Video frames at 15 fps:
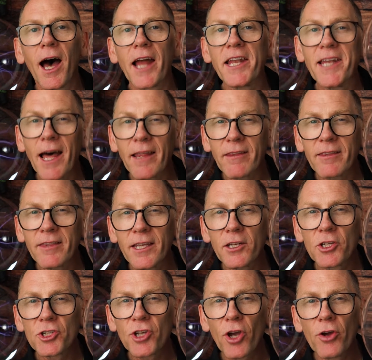Another thing
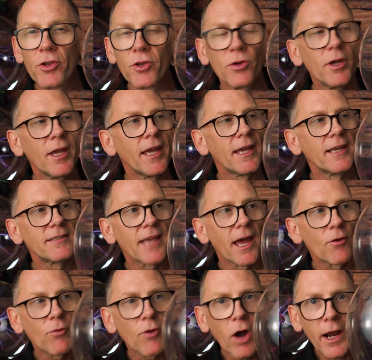to show you is
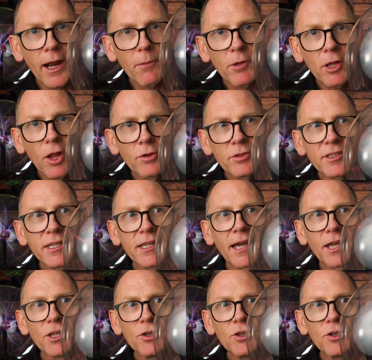that right up close here,